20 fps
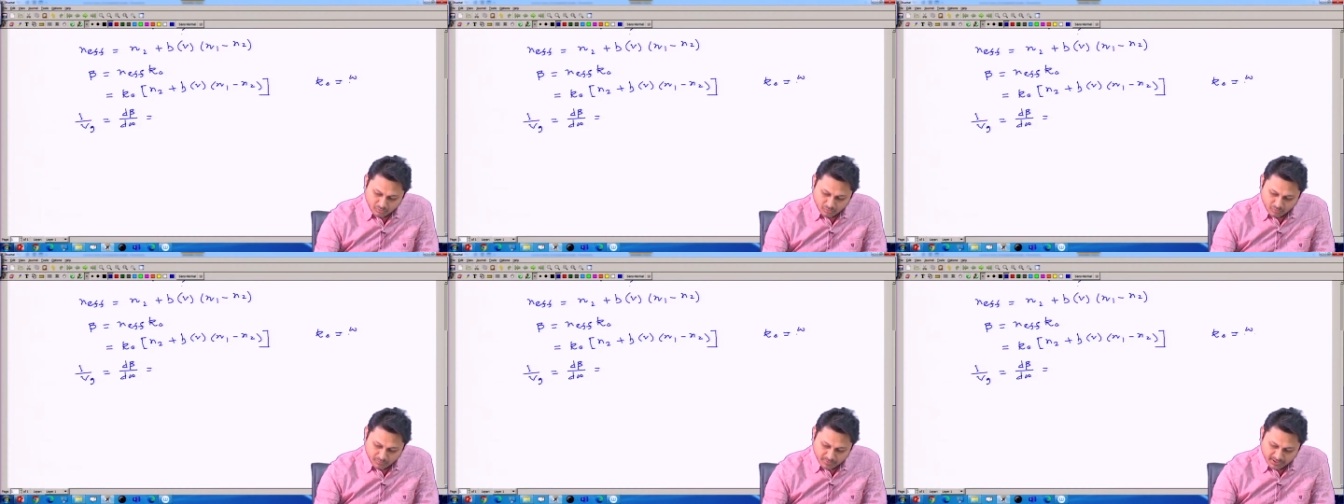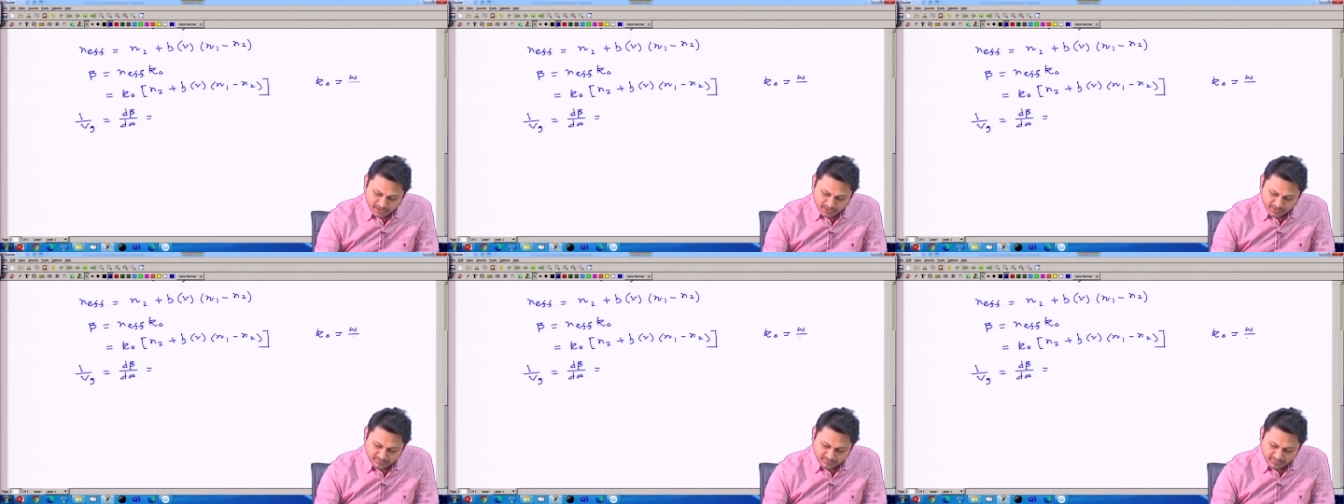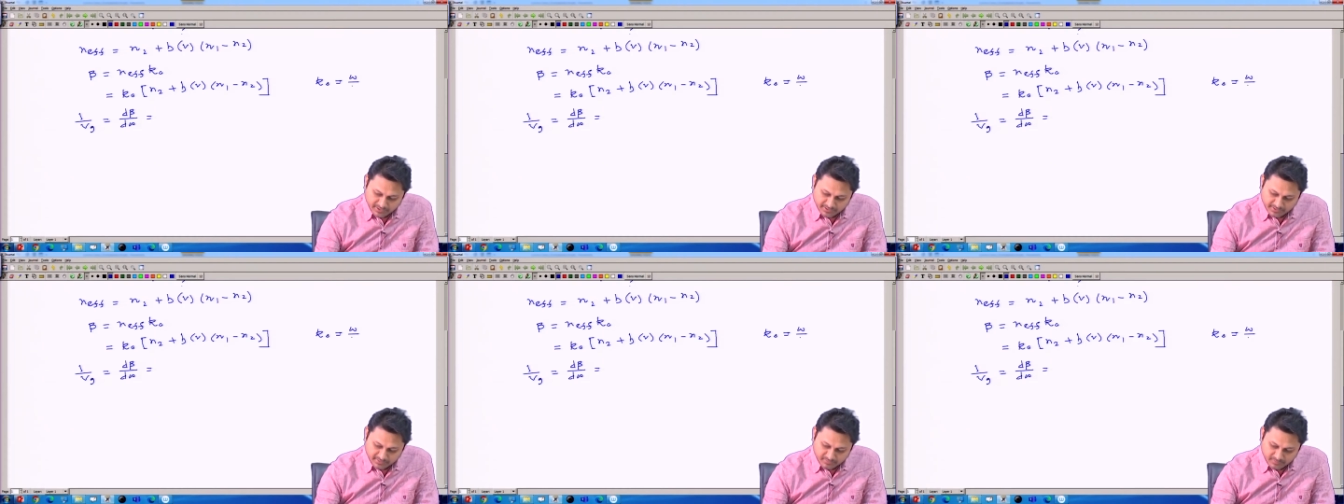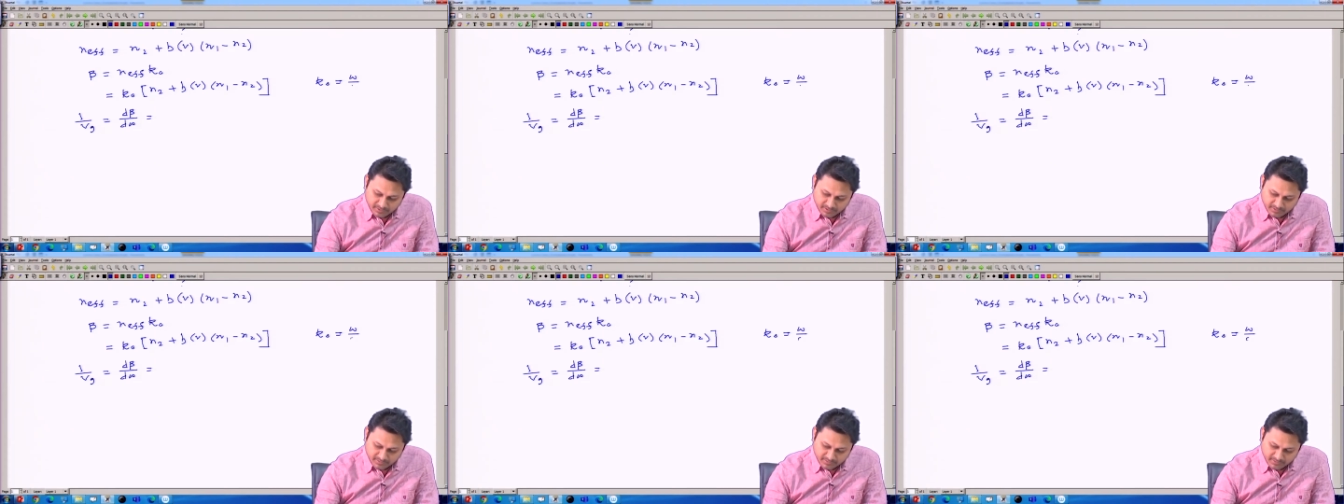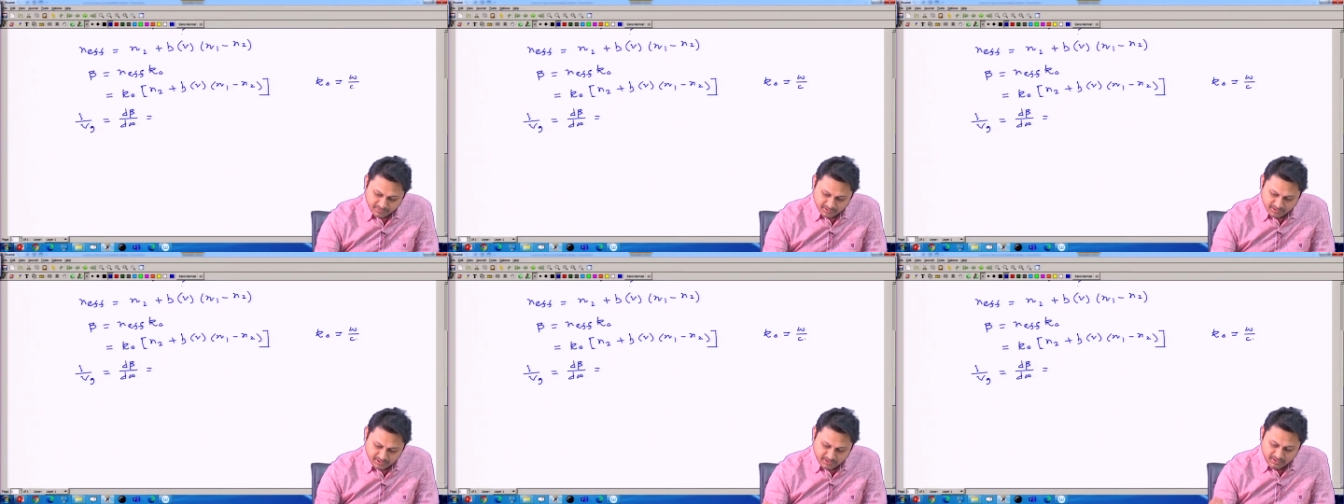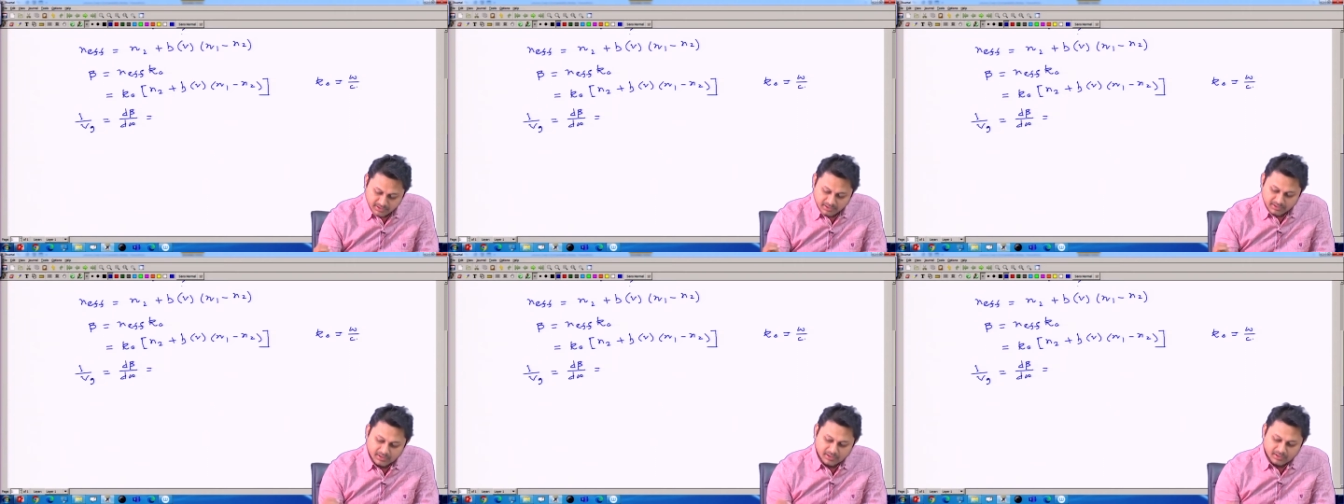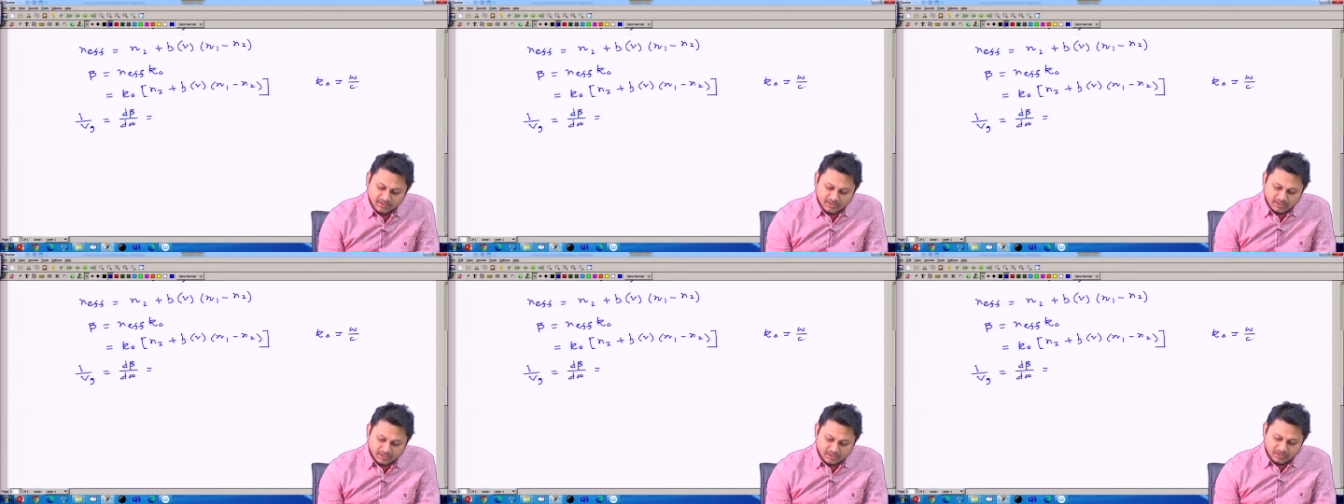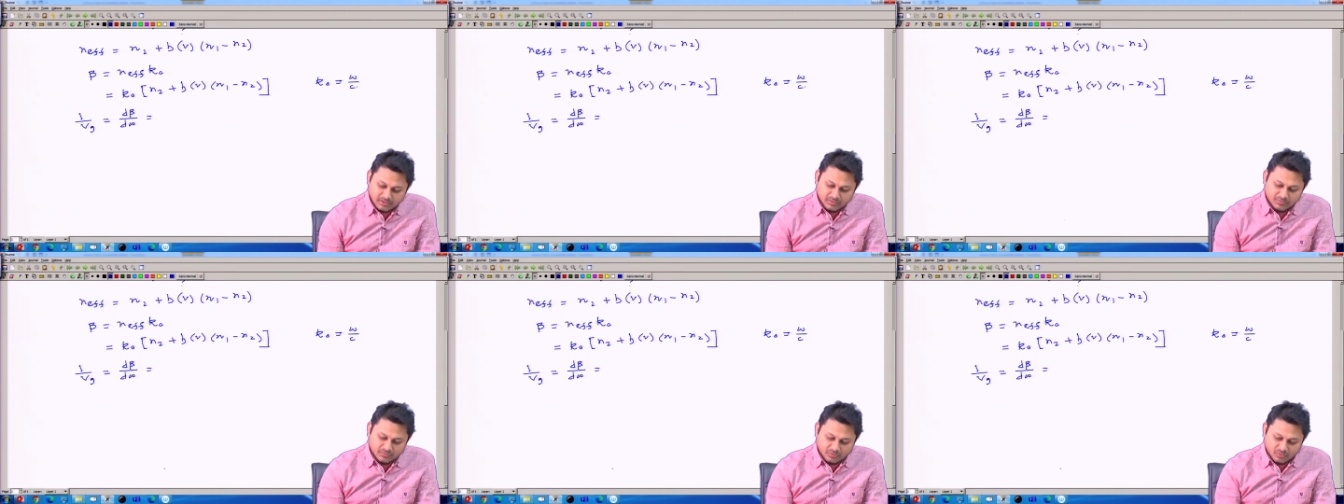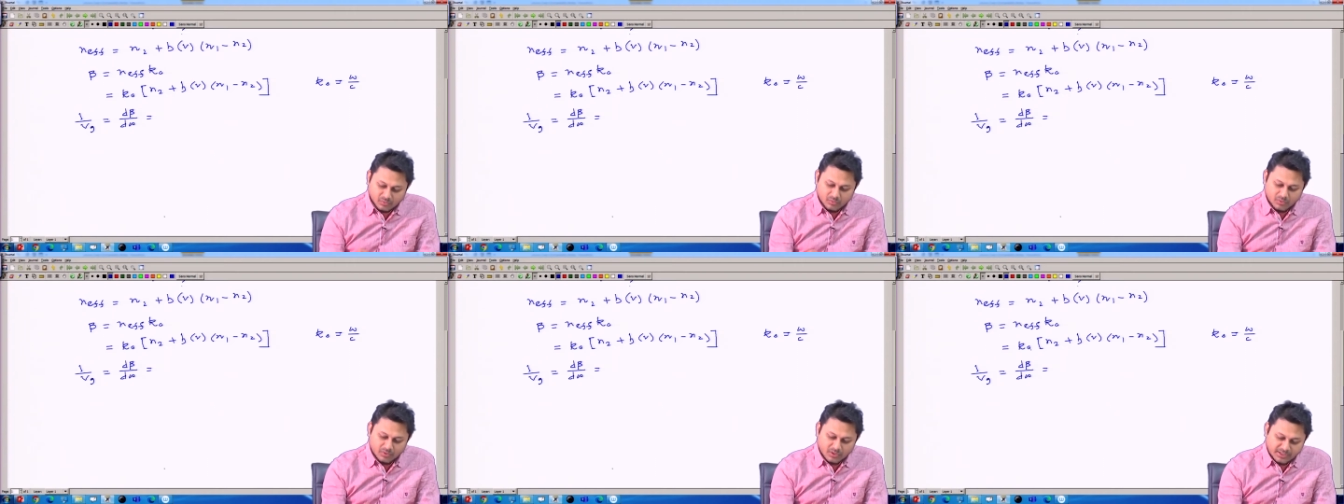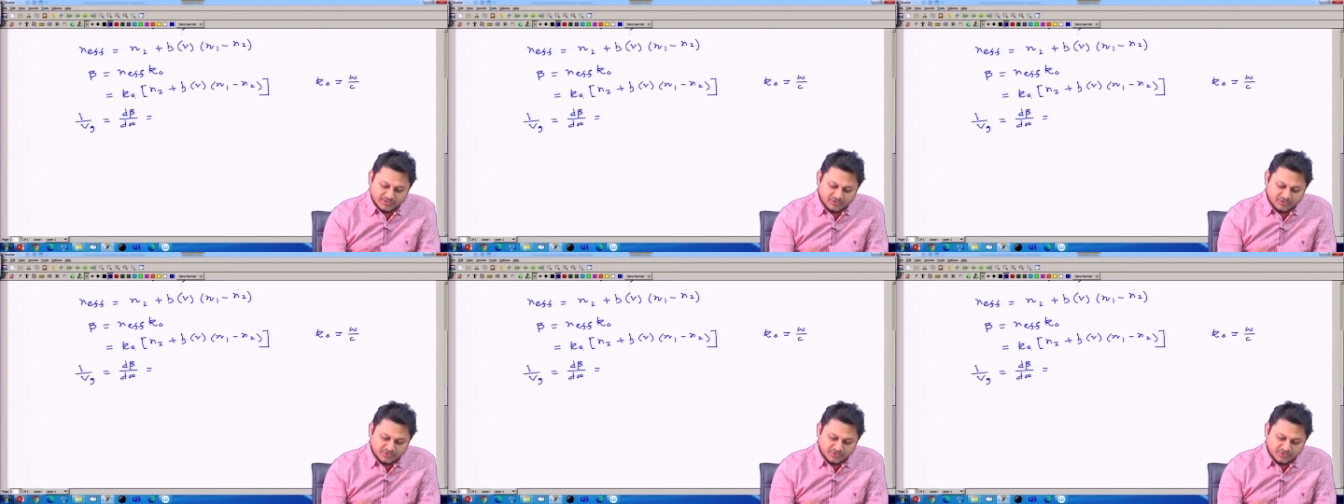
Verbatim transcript: omega divided by c so,